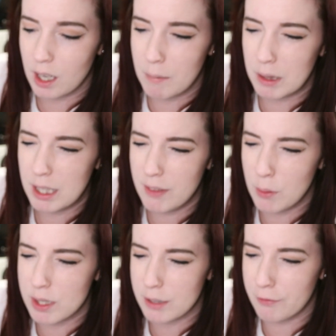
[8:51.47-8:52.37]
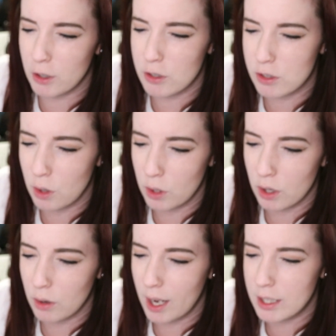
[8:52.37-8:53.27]
I believe he was the first
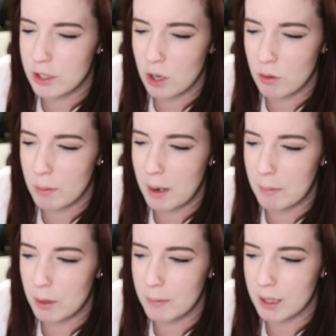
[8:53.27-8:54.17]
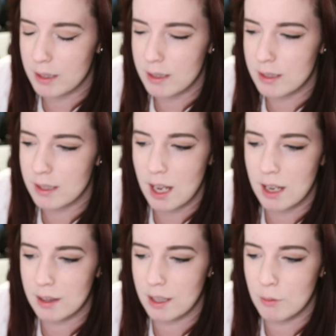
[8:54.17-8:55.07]
solo. I don't remember, because
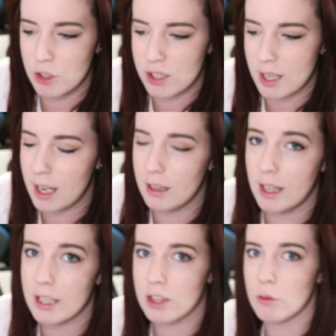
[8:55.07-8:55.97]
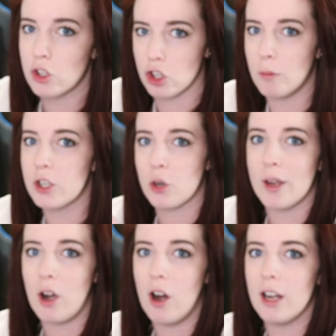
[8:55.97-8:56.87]
it was just kind of like there was so much
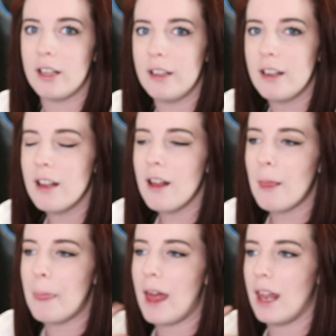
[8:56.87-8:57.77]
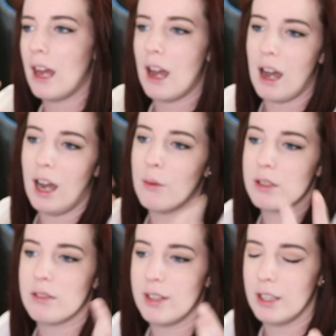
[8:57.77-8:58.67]
going on that I
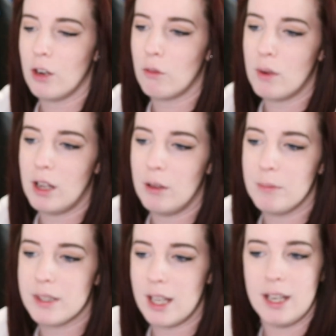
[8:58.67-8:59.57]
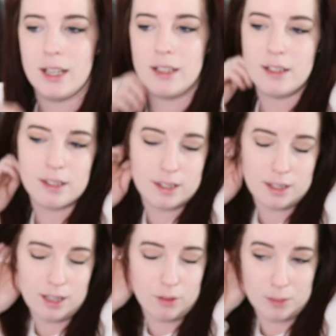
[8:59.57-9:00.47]
was feeling overwhelmed, and
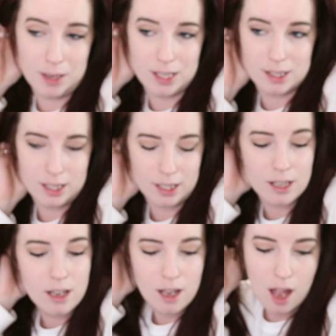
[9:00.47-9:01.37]
it was amazing.